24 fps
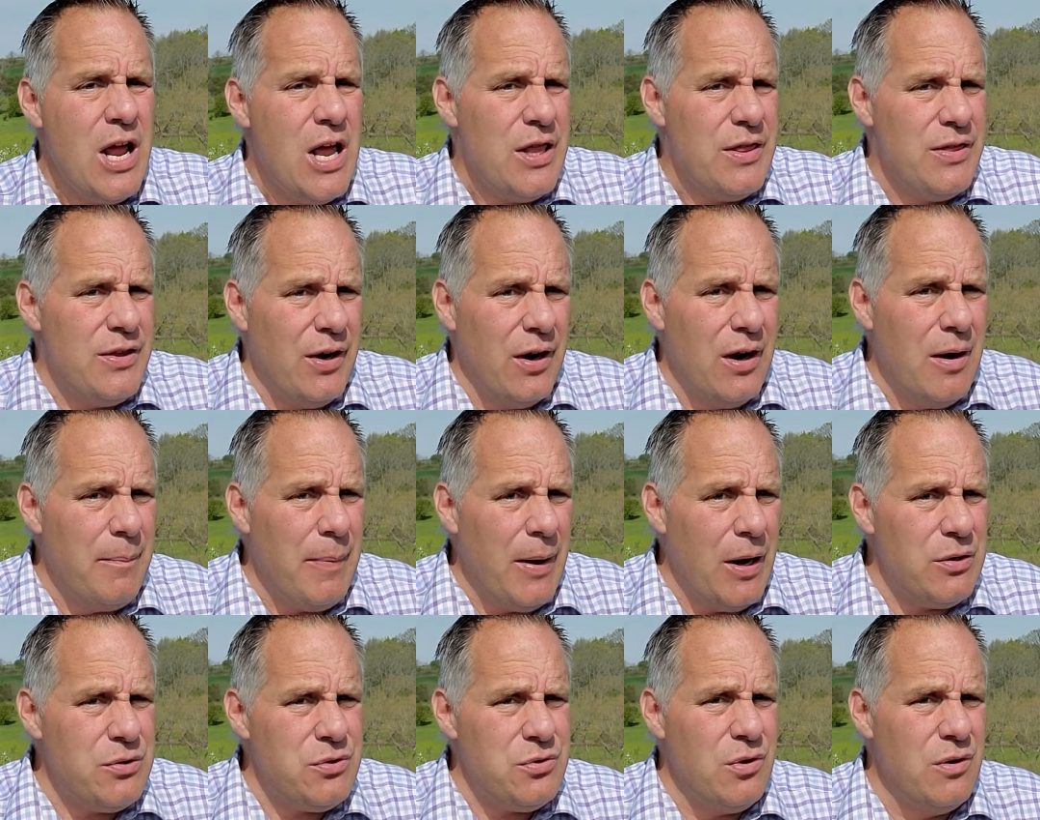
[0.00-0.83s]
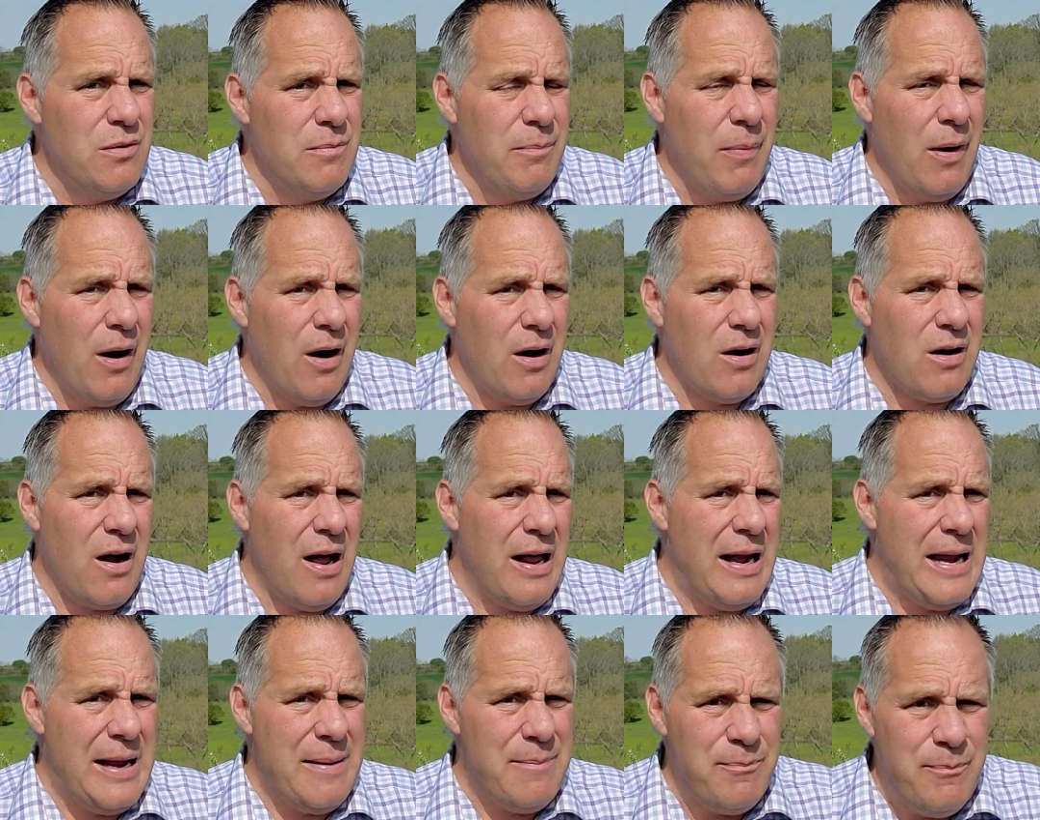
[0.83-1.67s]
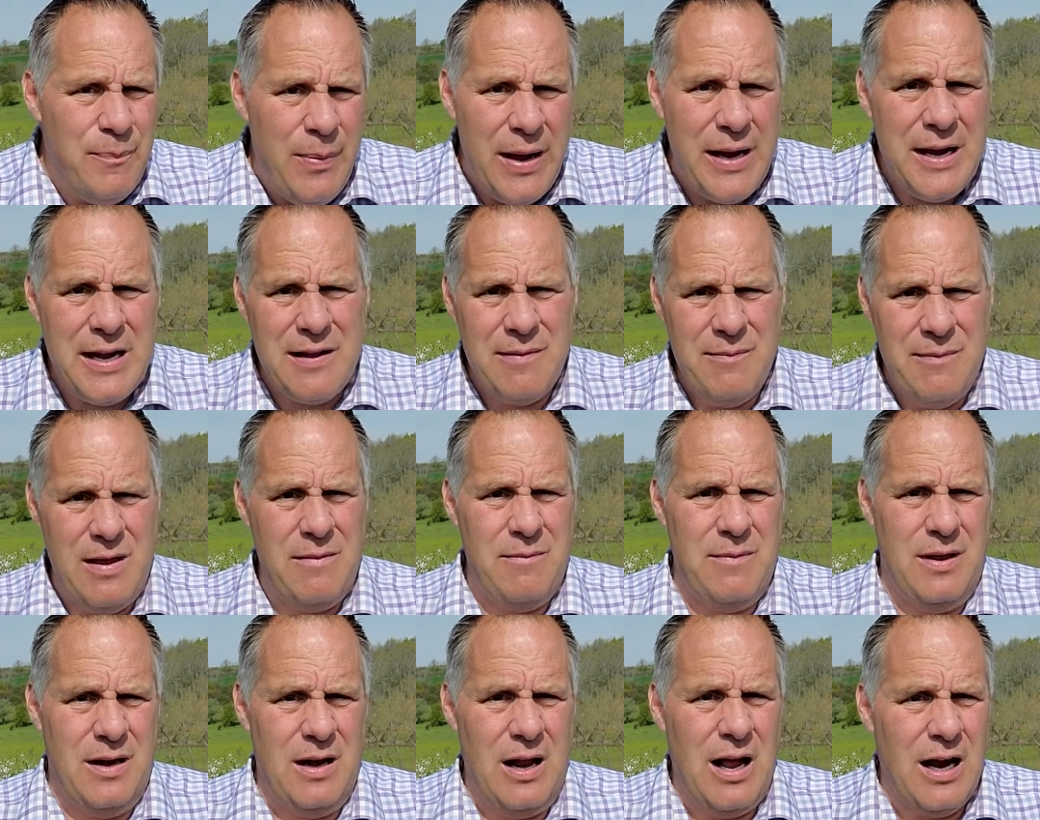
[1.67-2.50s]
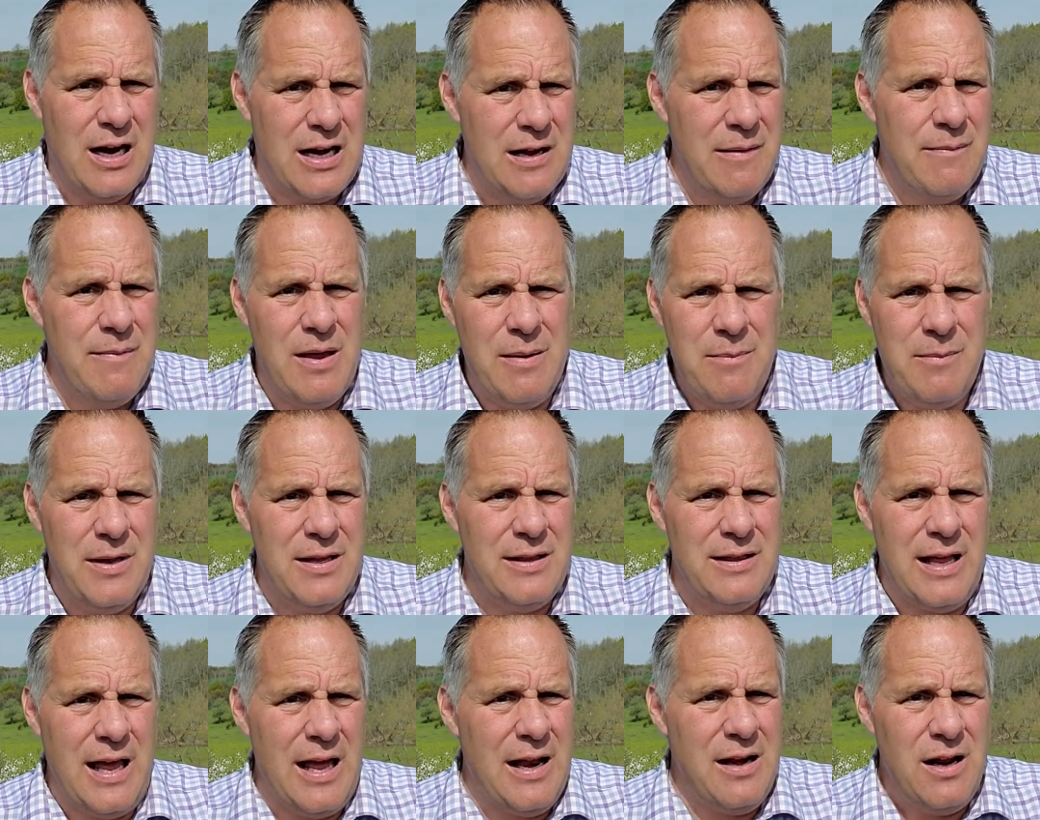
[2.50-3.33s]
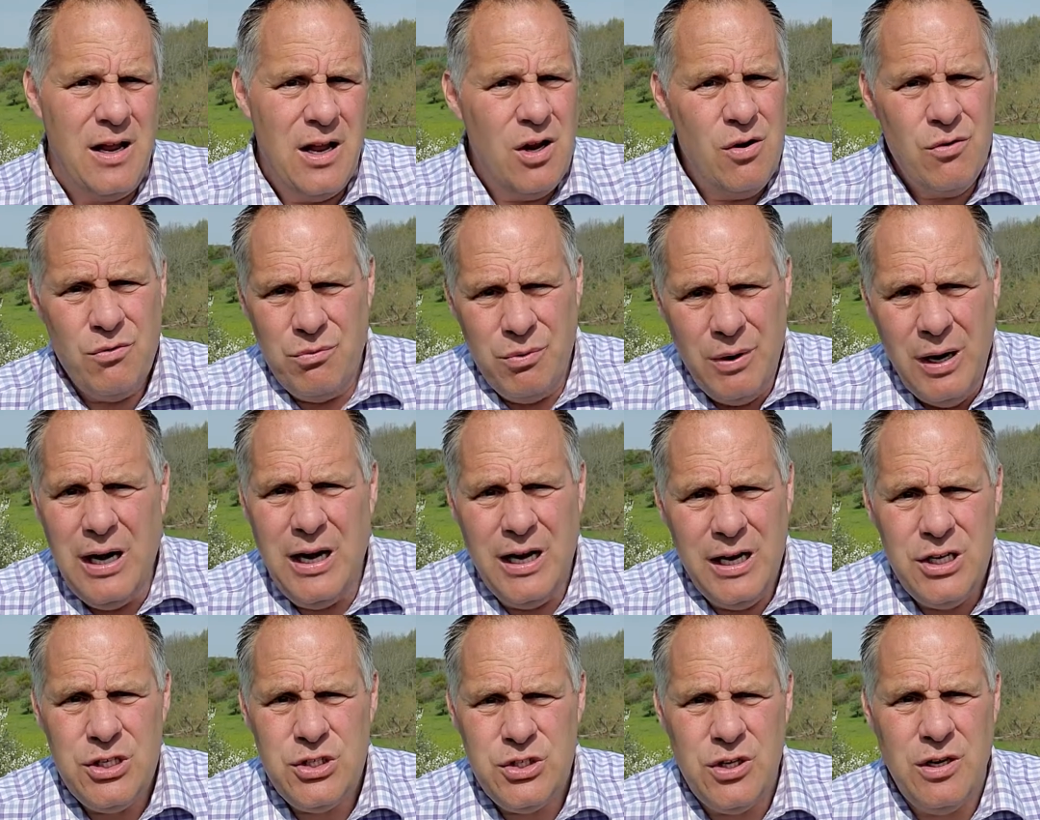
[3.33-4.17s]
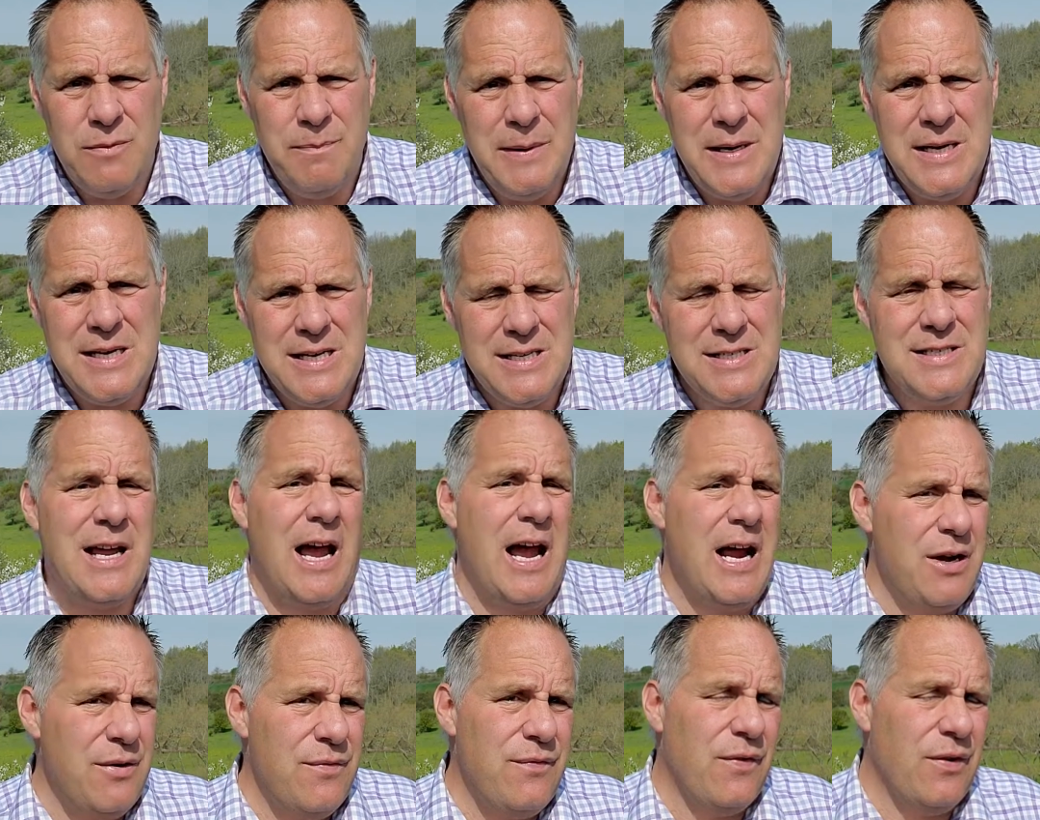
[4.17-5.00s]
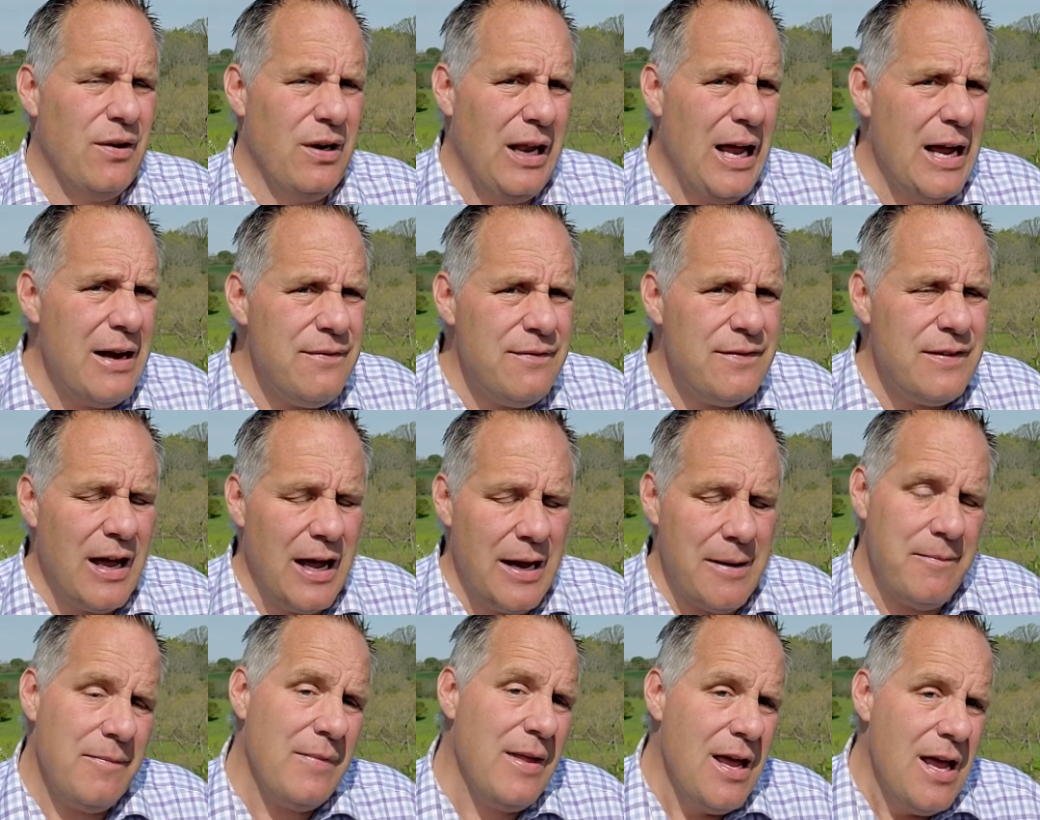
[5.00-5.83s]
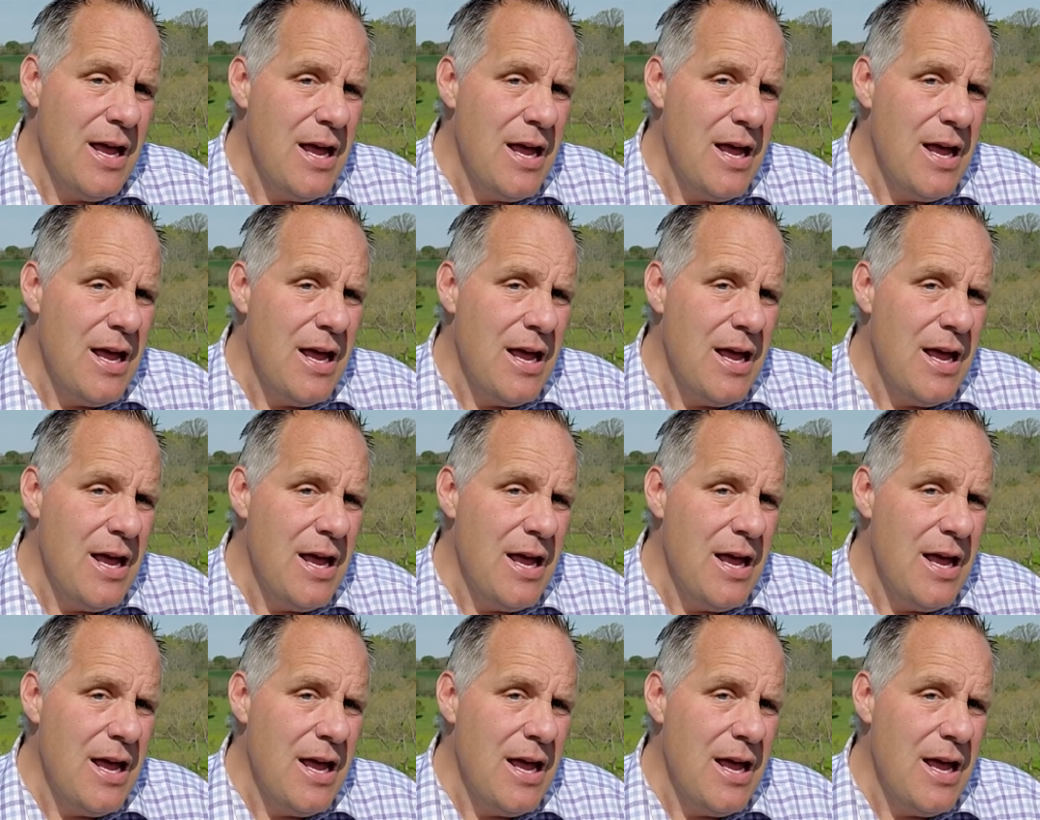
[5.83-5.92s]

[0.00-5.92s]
they're about to embark on a big commitment, a commitment that really should be designed for a lifetime.